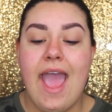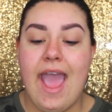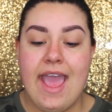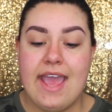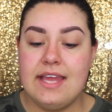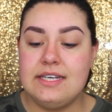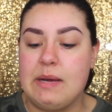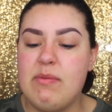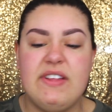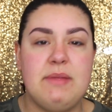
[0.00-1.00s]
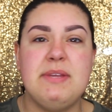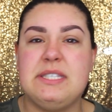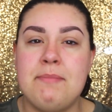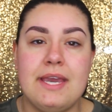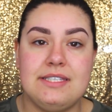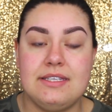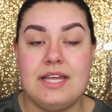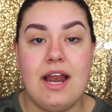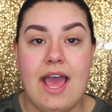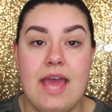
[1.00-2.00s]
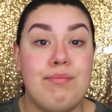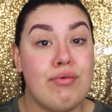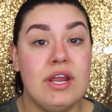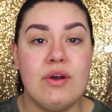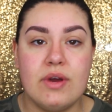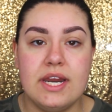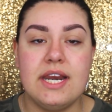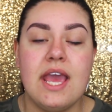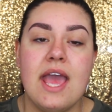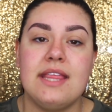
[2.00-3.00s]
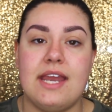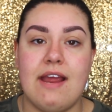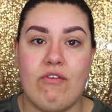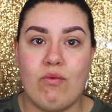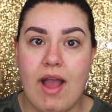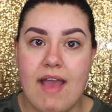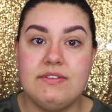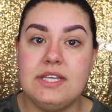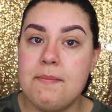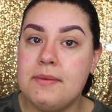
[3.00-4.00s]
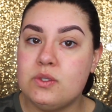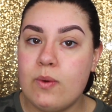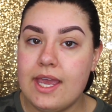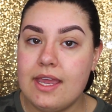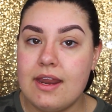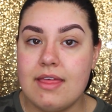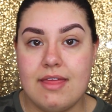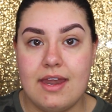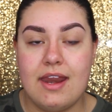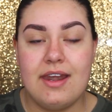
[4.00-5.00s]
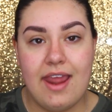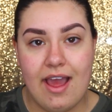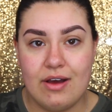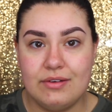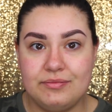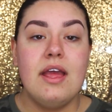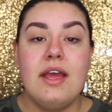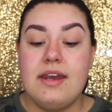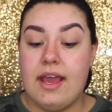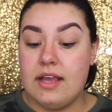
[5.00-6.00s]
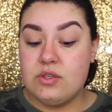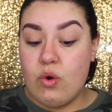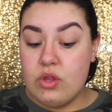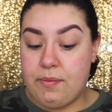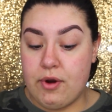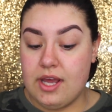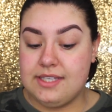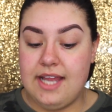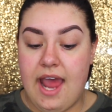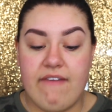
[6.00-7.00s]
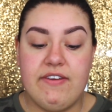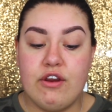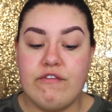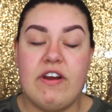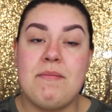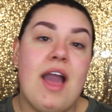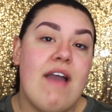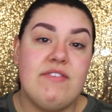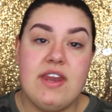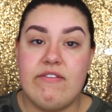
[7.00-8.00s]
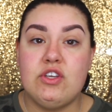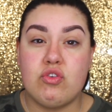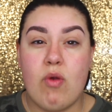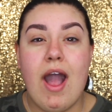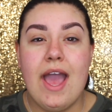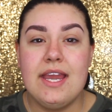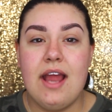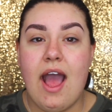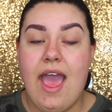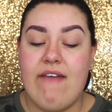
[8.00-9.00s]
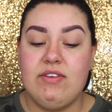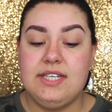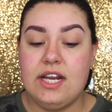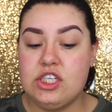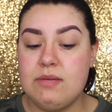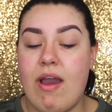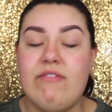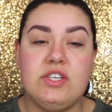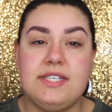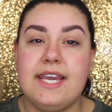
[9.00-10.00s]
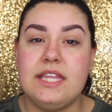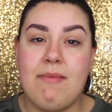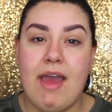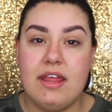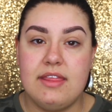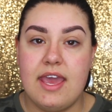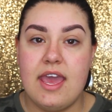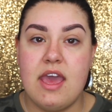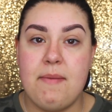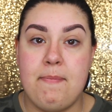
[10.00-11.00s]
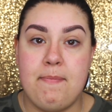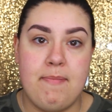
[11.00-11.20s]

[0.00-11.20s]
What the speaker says: and a couple of other bits and pieces that I had pre-ordered that have arrived in between then and now. Now guys, all the products that I have here in front of me I've never tried. I haven't touched them. I've just taken them out of their